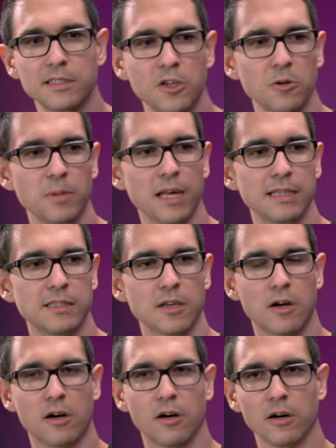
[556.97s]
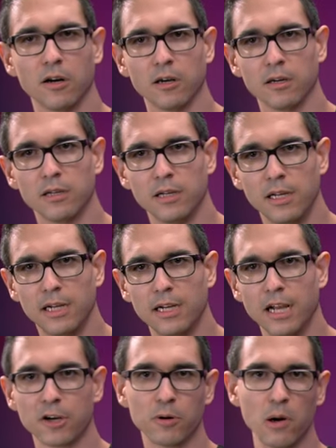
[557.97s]
Tube lights are uh,
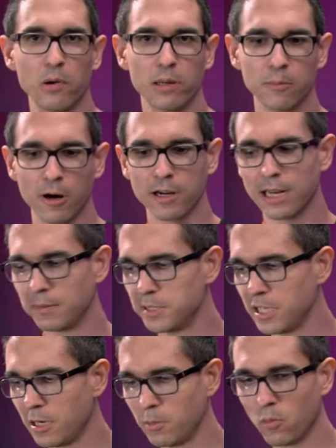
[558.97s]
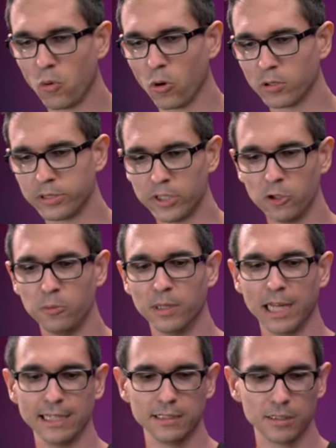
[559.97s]
a growing market. I'm seeing more tube
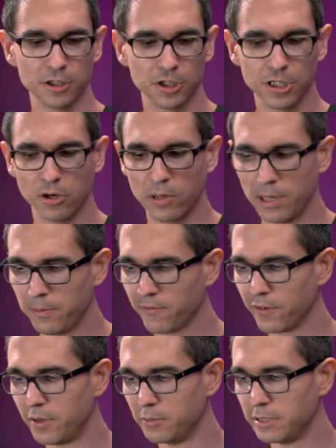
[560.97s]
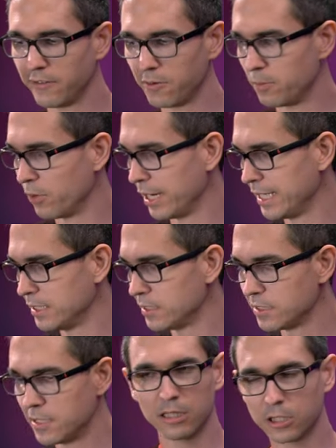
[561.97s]
lights show up from different
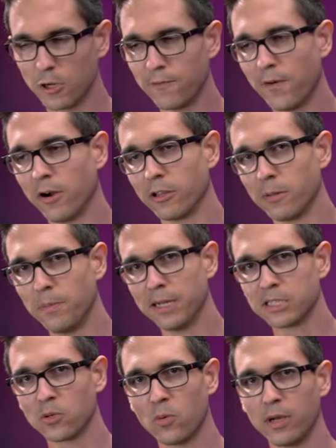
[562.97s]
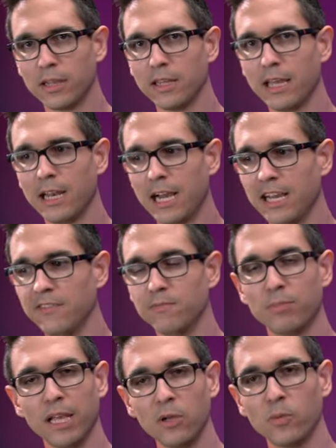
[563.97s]
brands. So far, the best one that I've
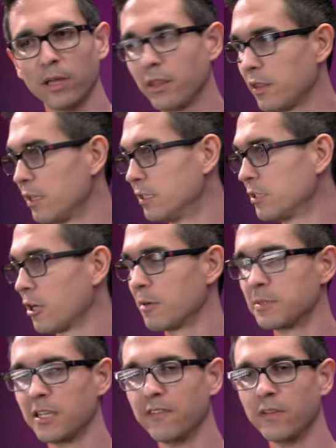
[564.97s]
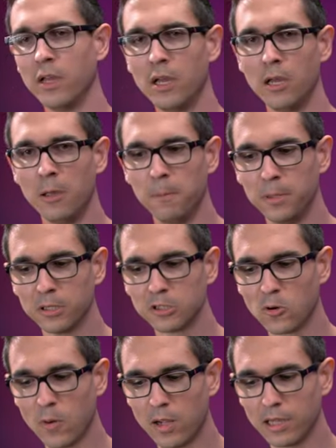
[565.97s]
played with in terms of
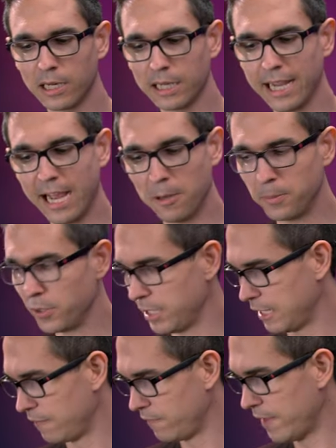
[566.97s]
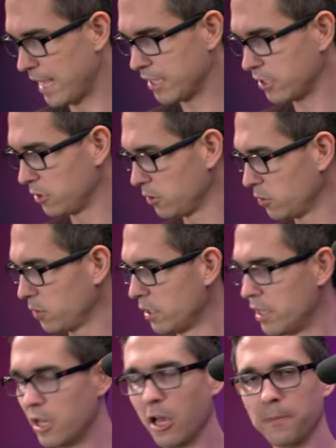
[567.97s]
builds quality, output, and value
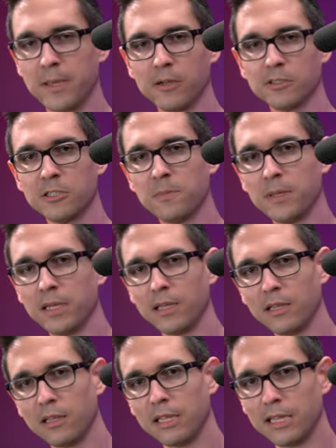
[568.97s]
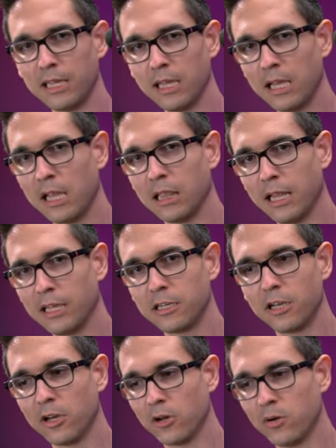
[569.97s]
appears to be the
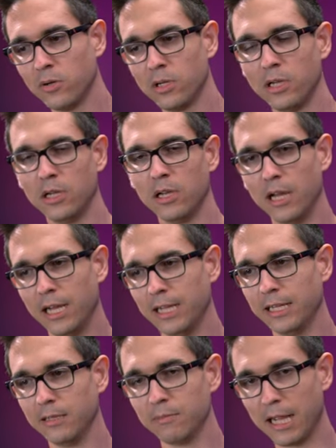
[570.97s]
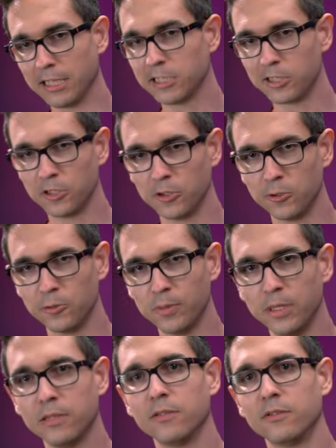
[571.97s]
LEDGO
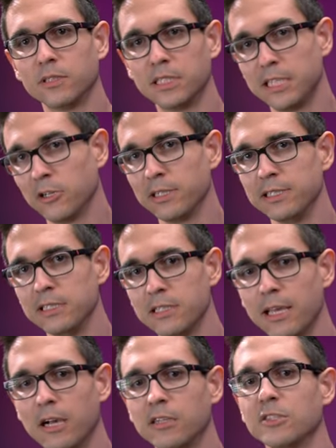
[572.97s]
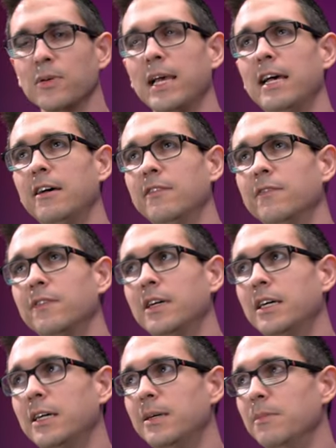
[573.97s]
uh, series. They also have
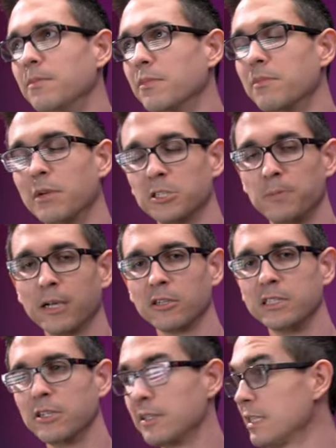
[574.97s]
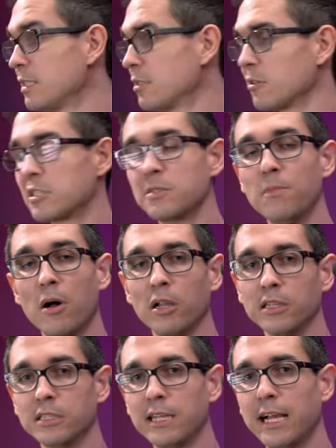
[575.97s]
um, much bigger series. This is their
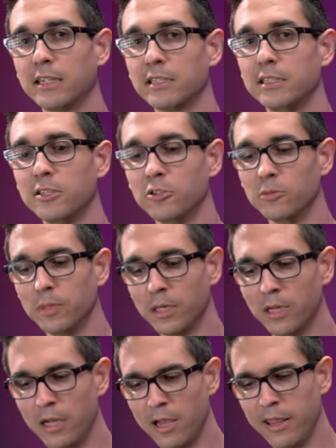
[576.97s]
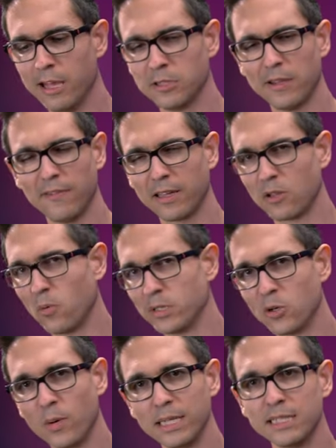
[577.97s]
smallest AltaTube. They also have like the
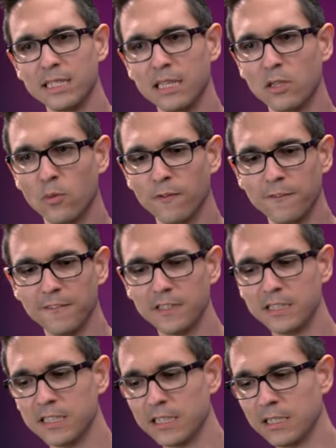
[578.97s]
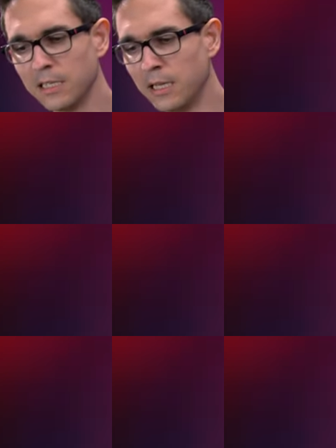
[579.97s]
120C and the 150C.